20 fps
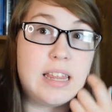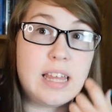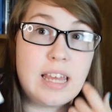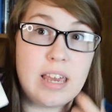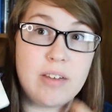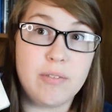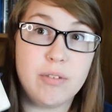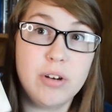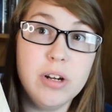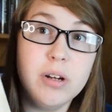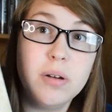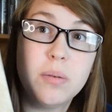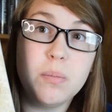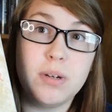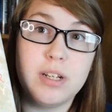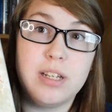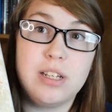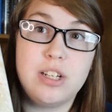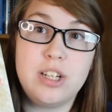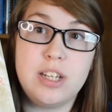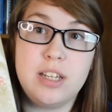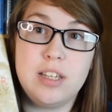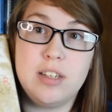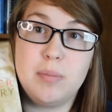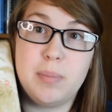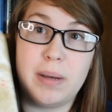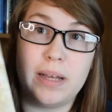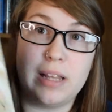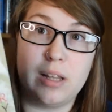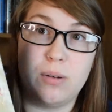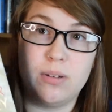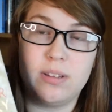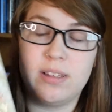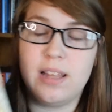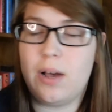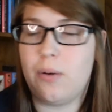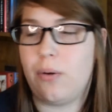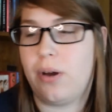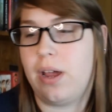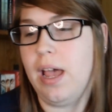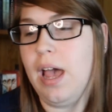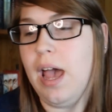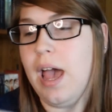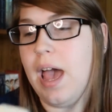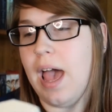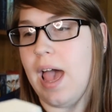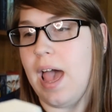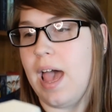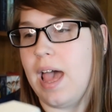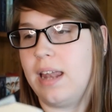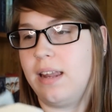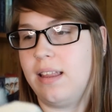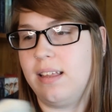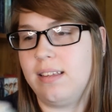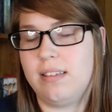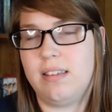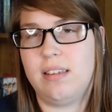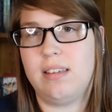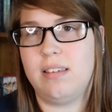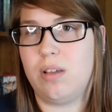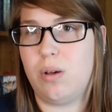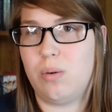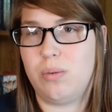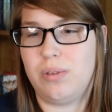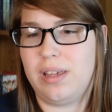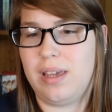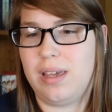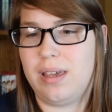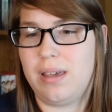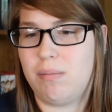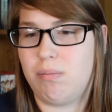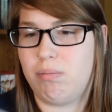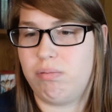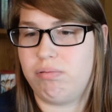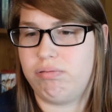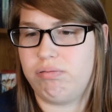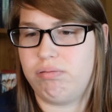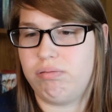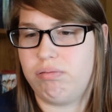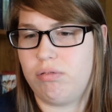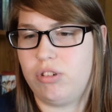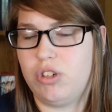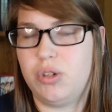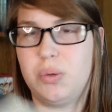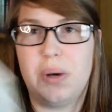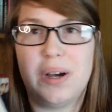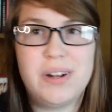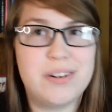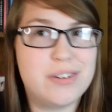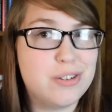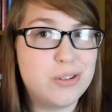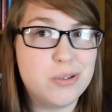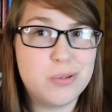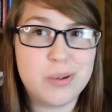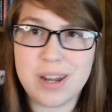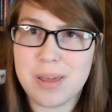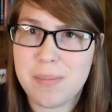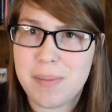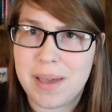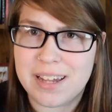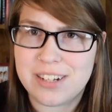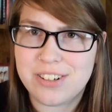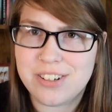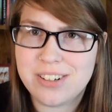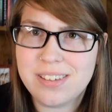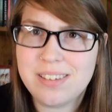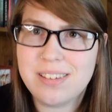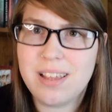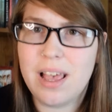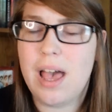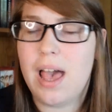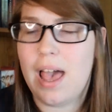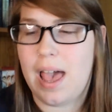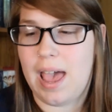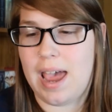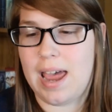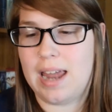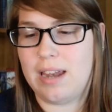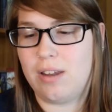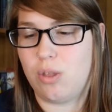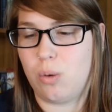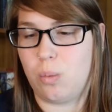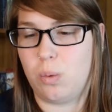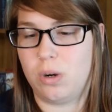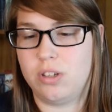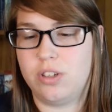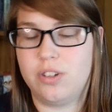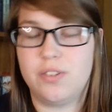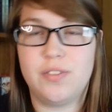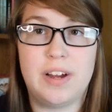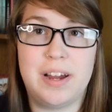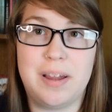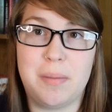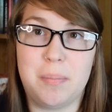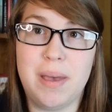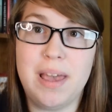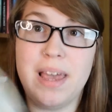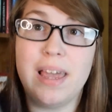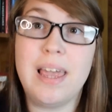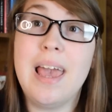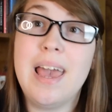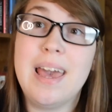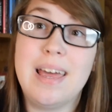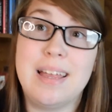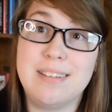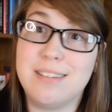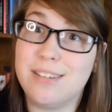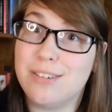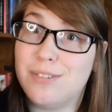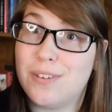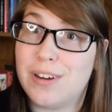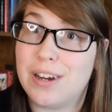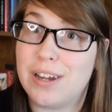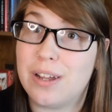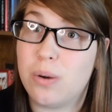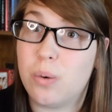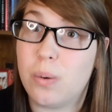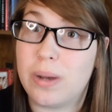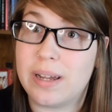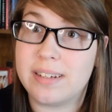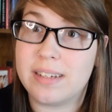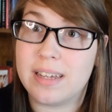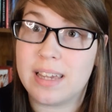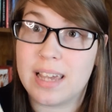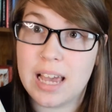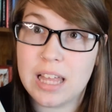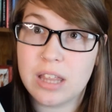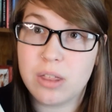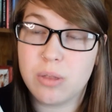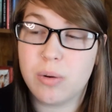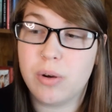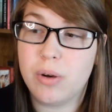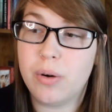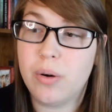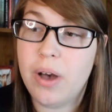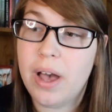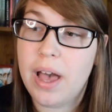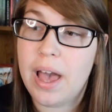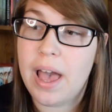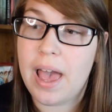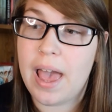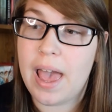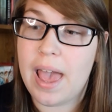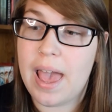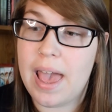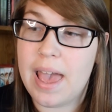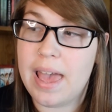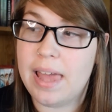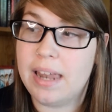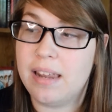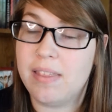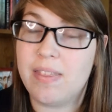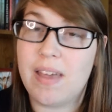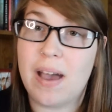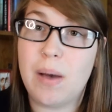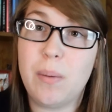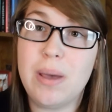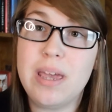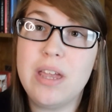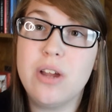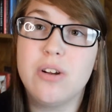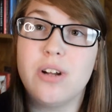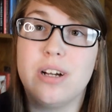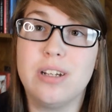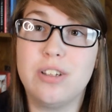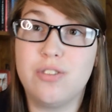The Giver, which is by Lois Lowry, and this is only 220 pages and the words are very big. This is very quick to get through, and that way you're not